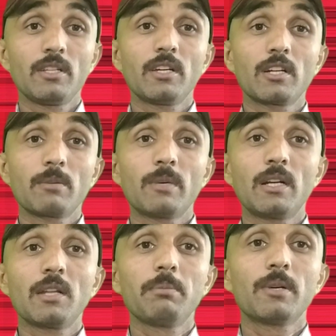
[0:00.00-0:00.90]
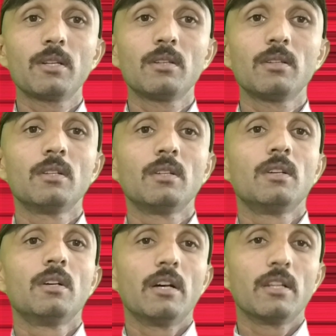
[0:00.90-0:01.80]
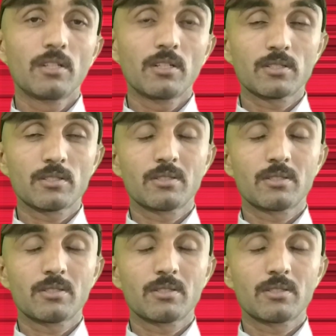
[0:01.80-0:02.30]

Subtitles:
There are multiple other